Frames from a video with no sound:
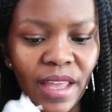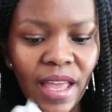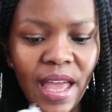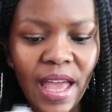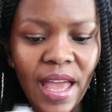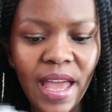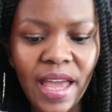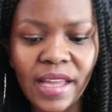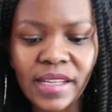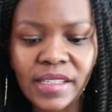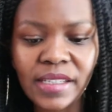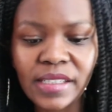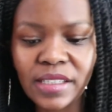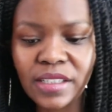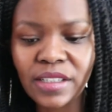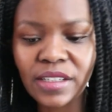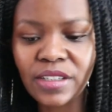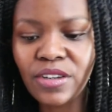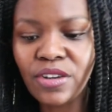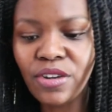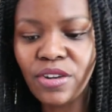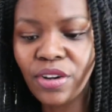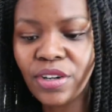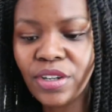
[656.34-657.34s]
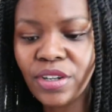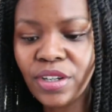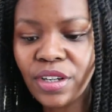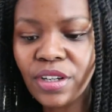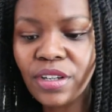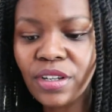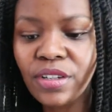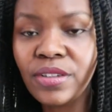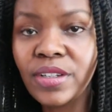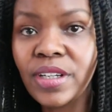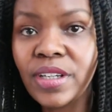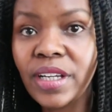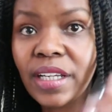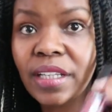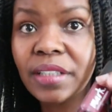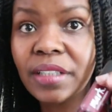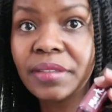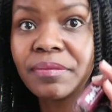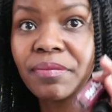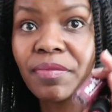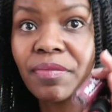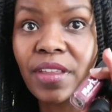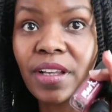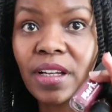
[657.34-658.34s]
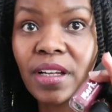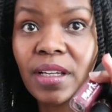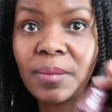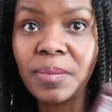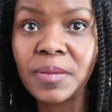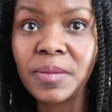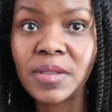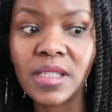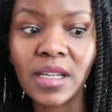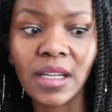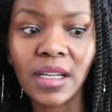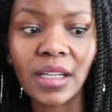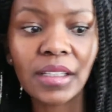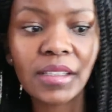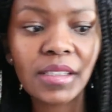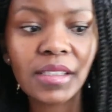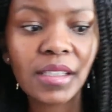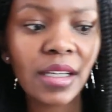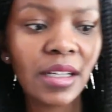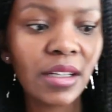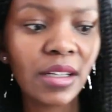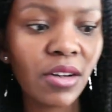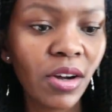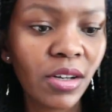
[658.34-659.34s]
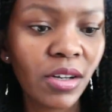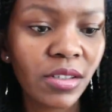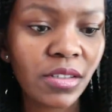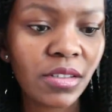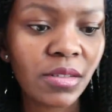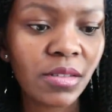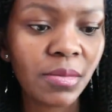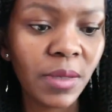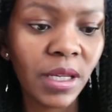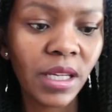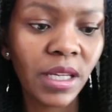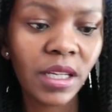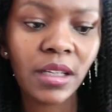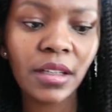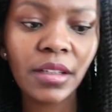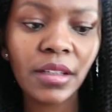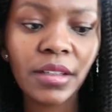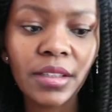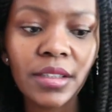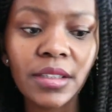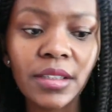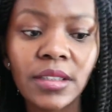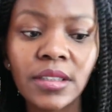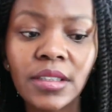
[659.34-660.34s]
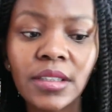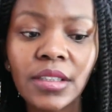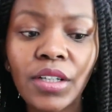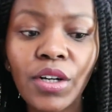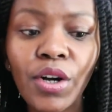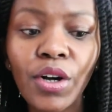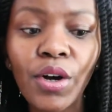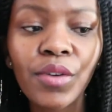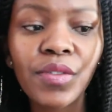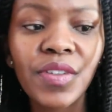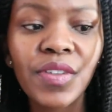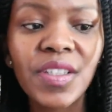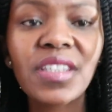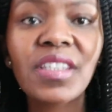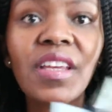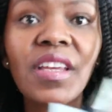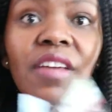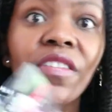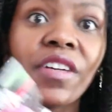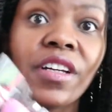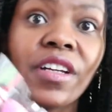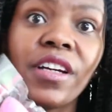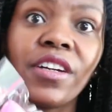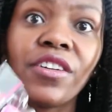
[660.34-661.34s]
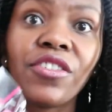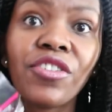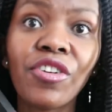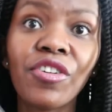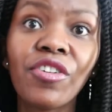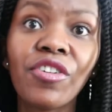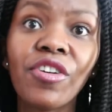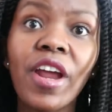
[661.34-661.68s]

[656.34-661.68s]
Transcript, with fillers: and not including the lipsticks, it cost me over 700